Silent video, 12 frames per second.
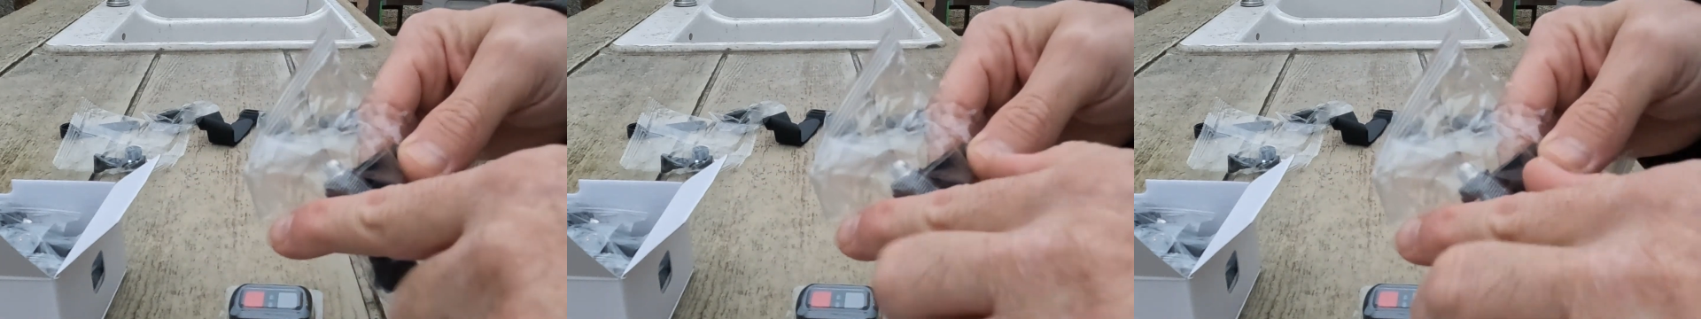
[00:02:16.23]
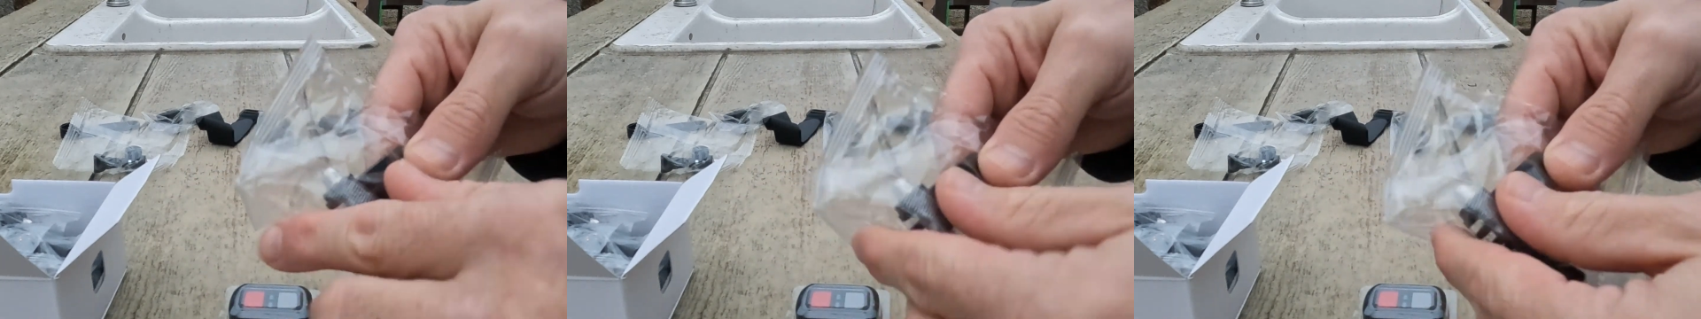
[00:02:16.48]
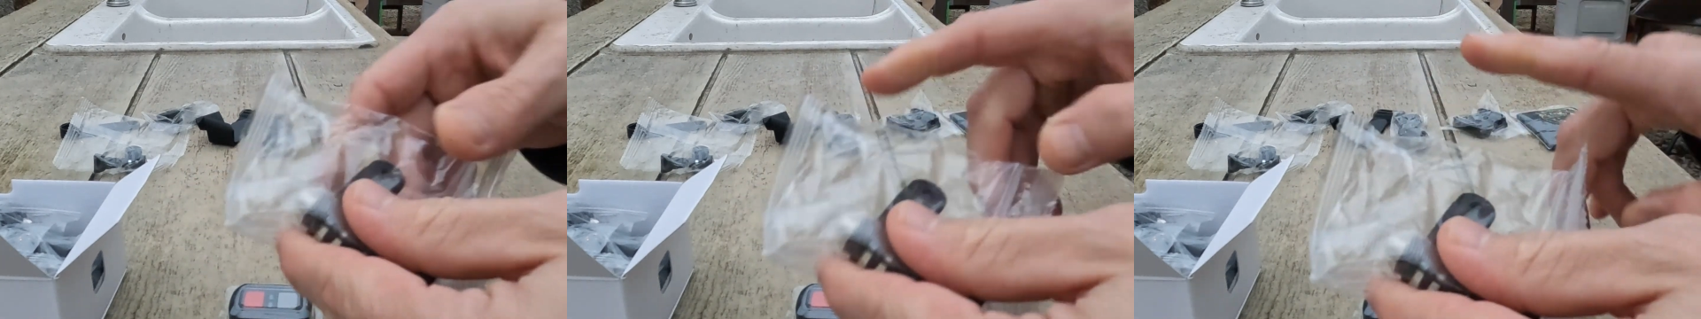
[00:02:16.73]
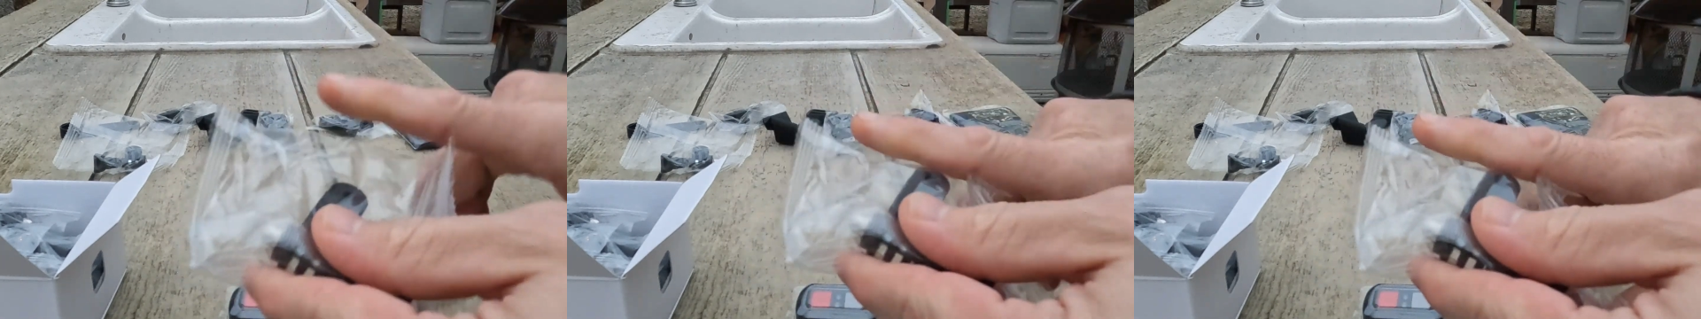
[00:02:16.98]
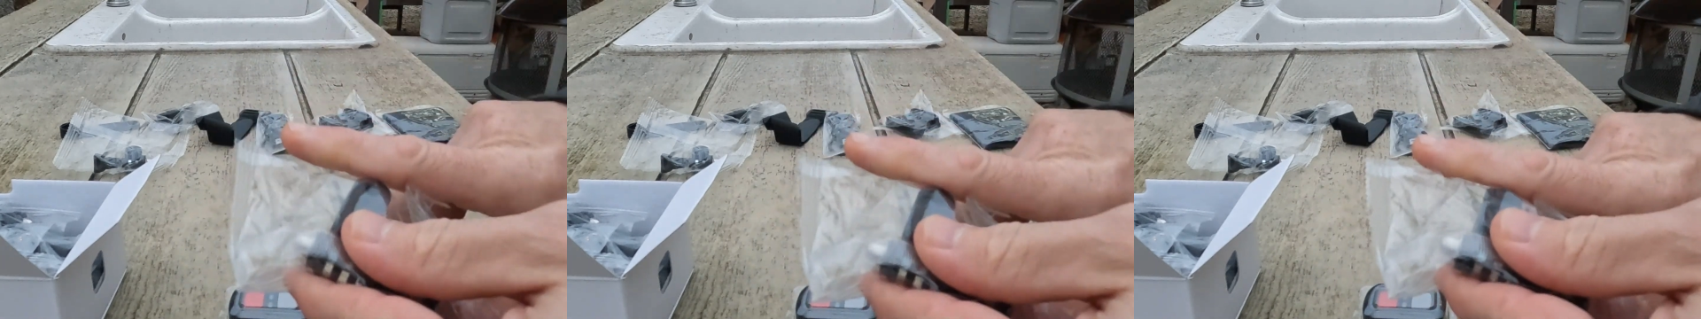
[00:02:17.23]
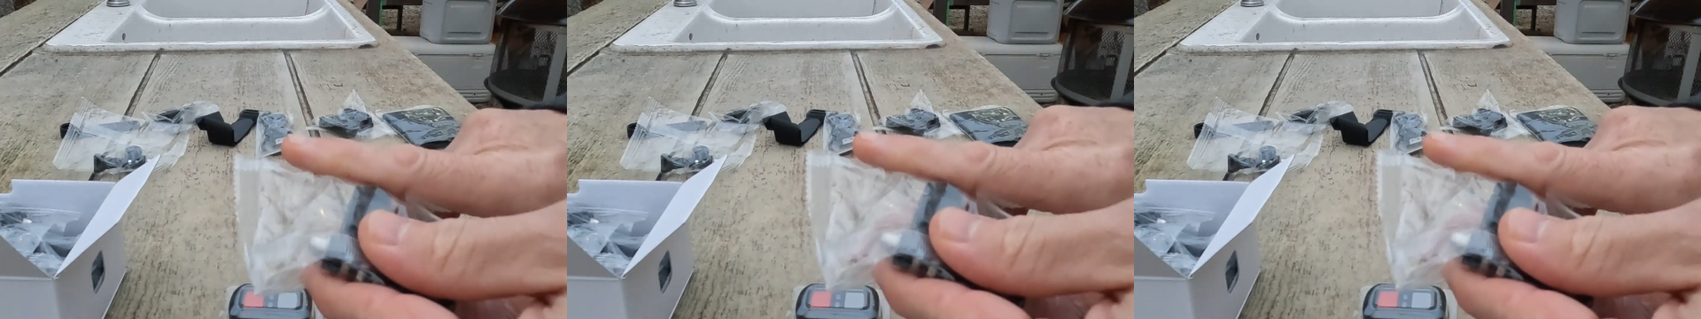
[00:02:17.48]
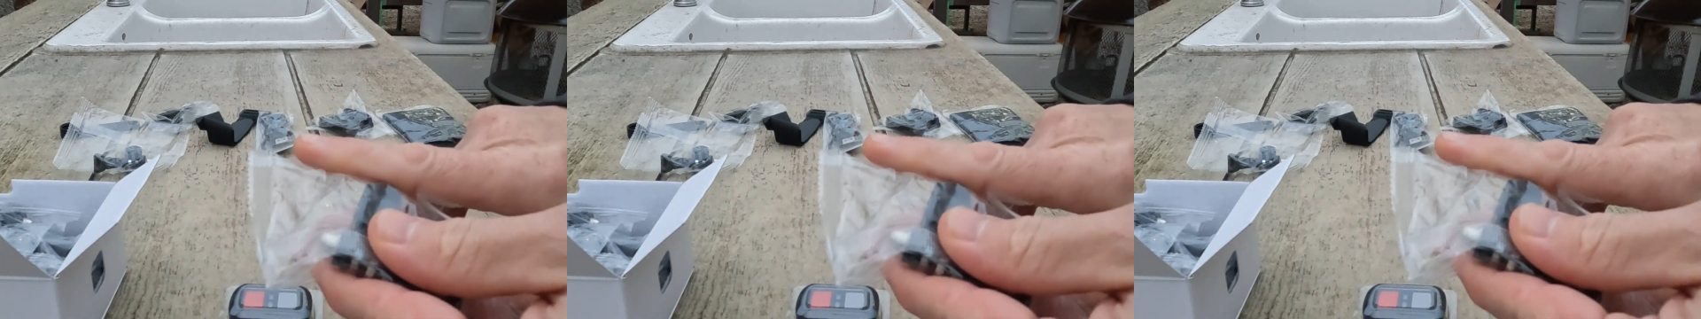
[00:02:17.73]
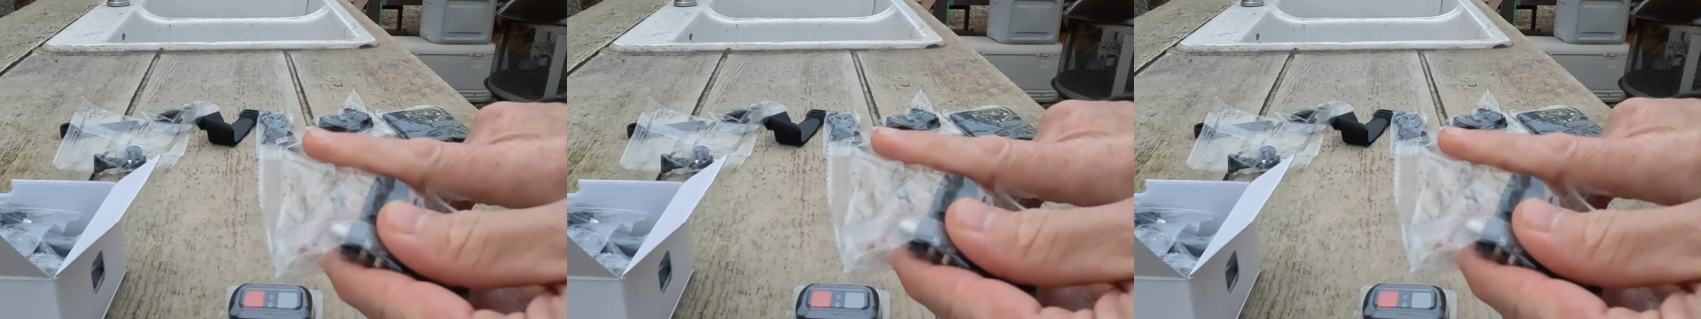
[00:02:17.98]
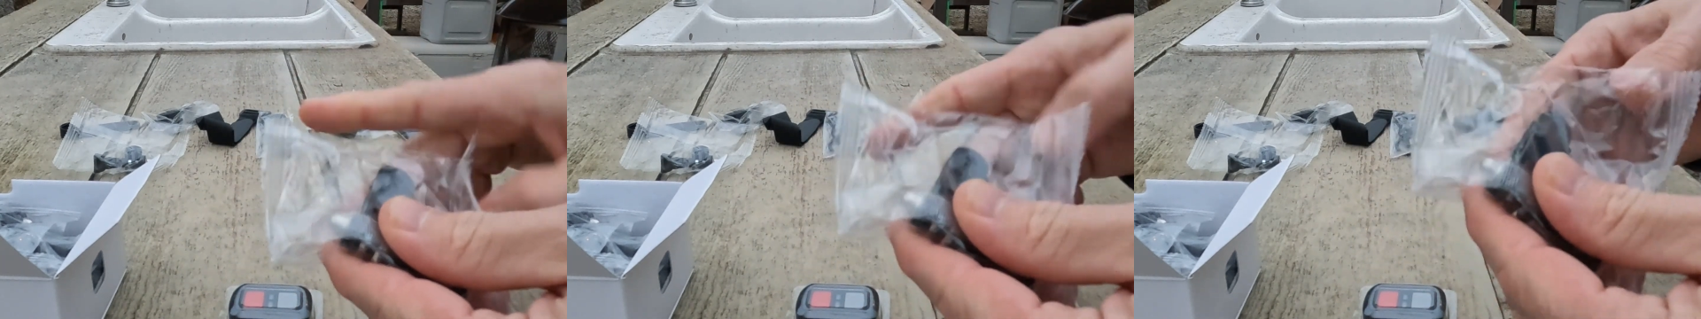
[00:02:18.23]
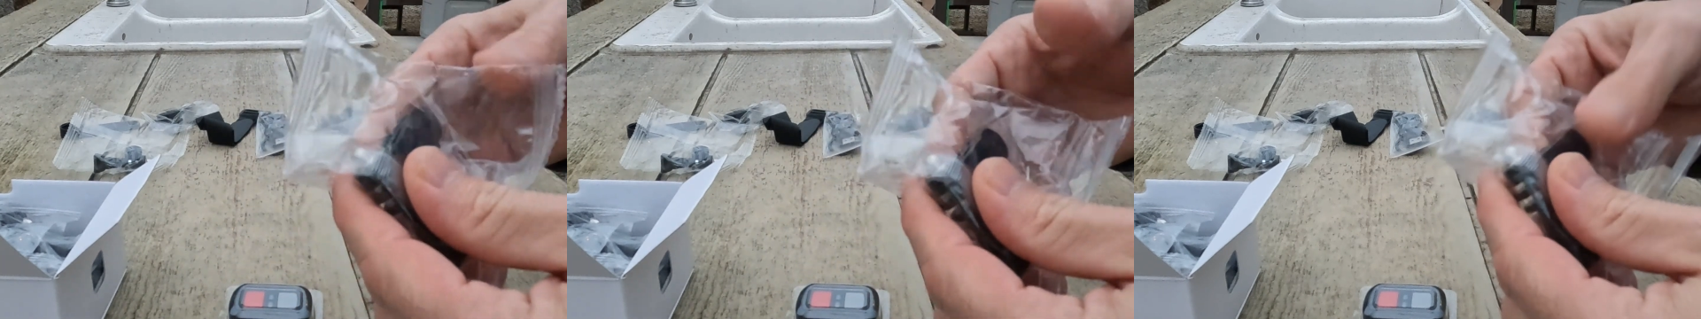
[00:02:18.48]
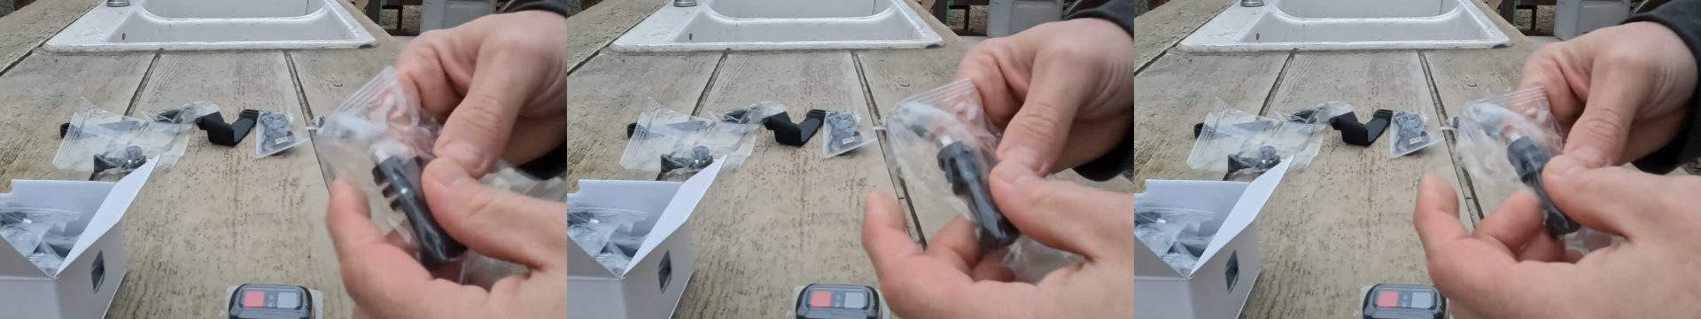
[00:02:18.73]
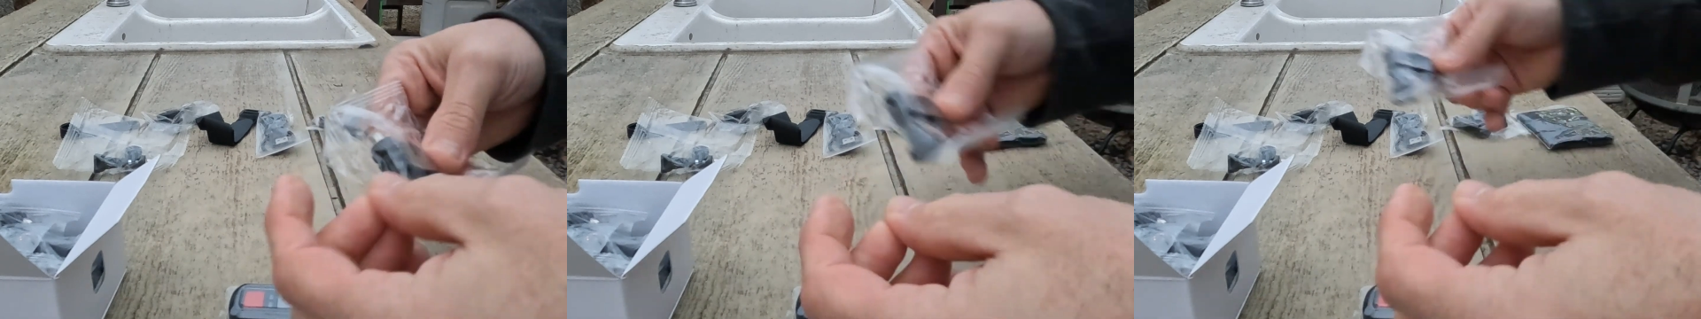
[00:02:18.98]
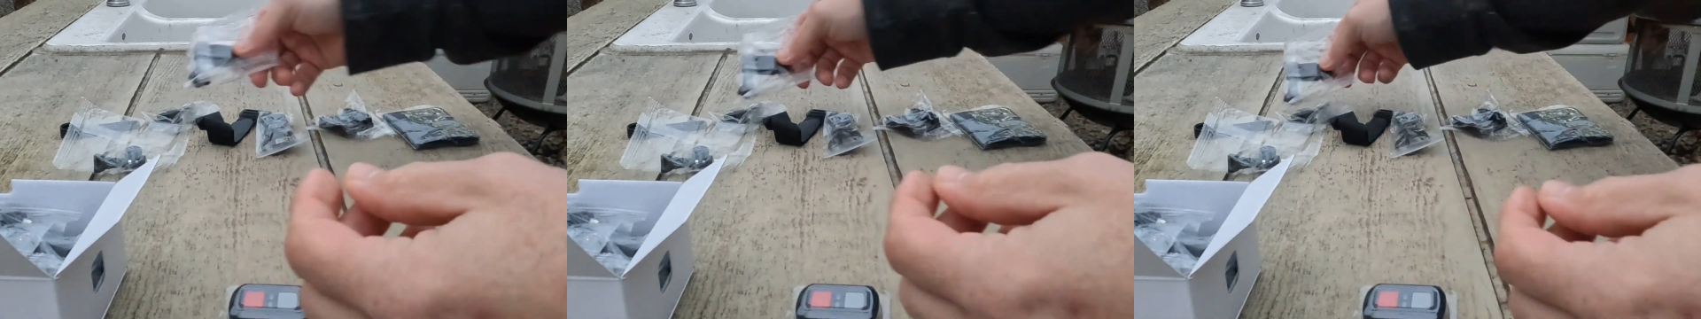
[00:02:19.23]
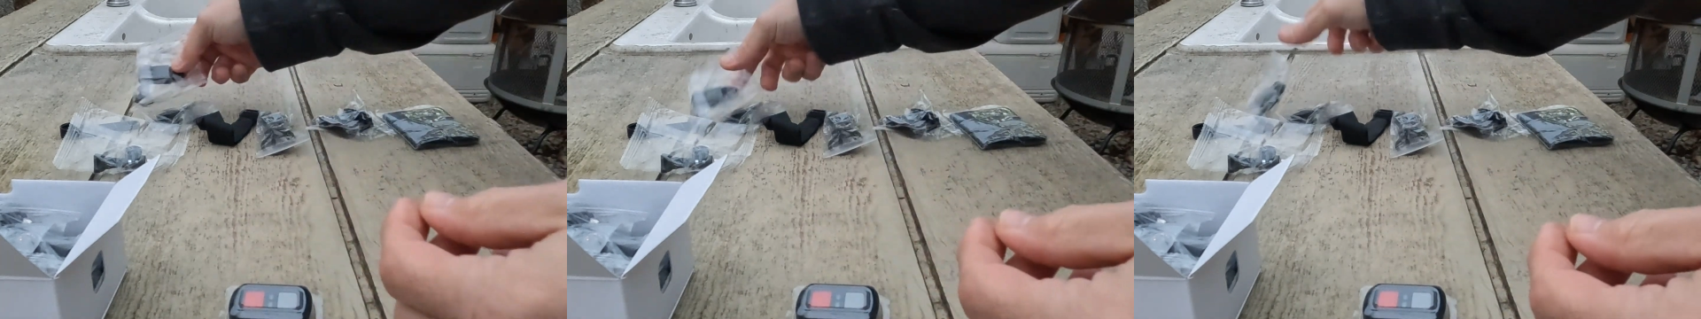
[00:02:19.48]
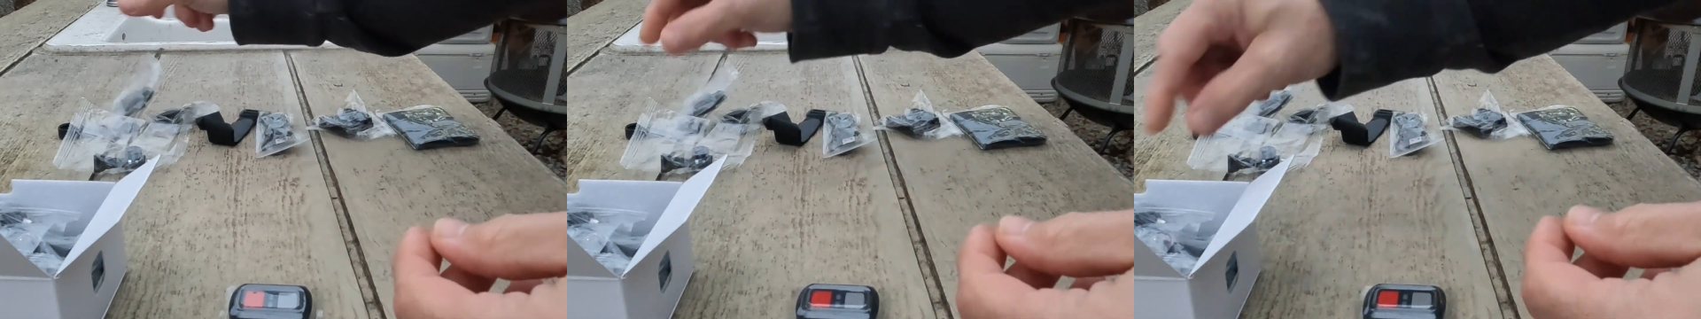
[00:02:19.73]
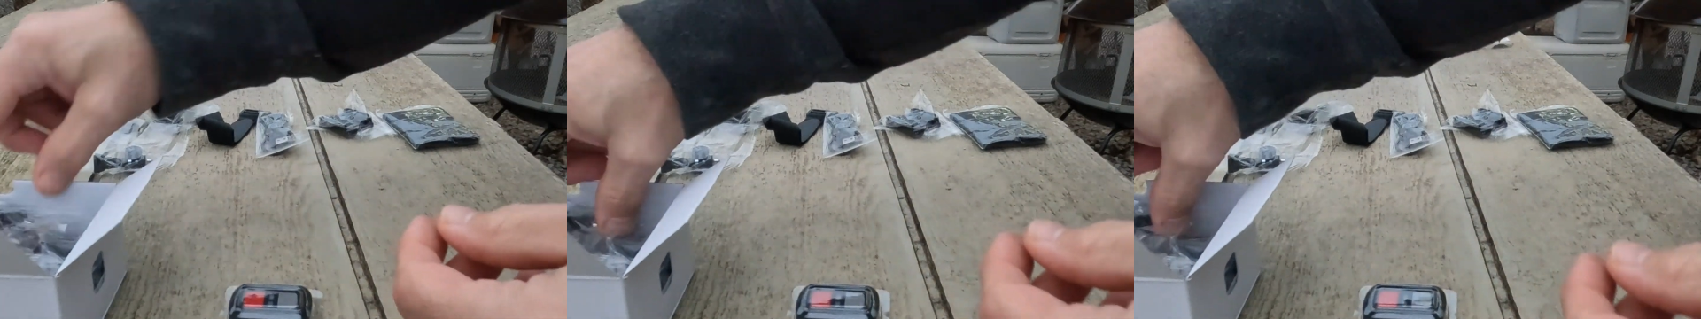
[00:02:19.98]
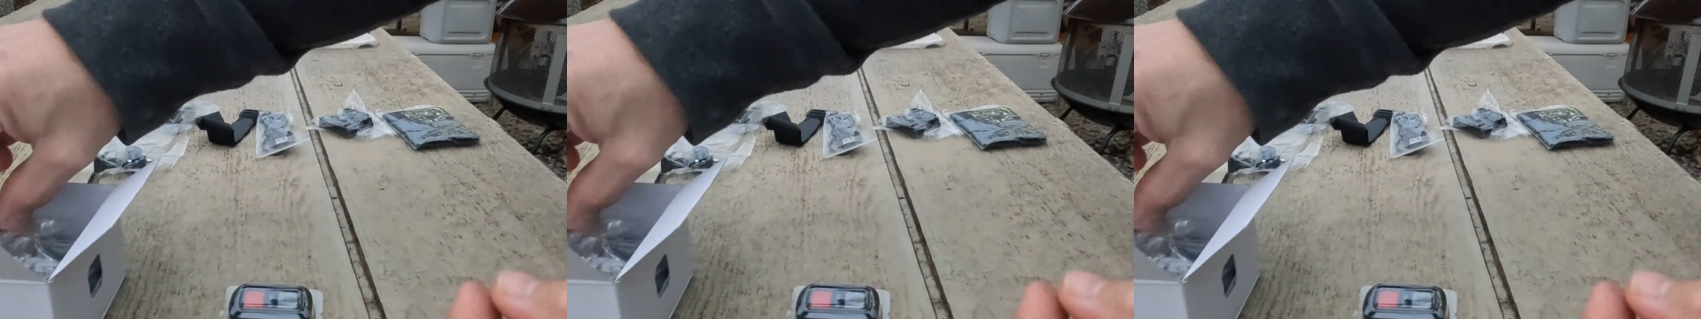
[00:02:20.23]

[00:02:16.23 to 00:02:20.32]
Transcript: (no speaker visible)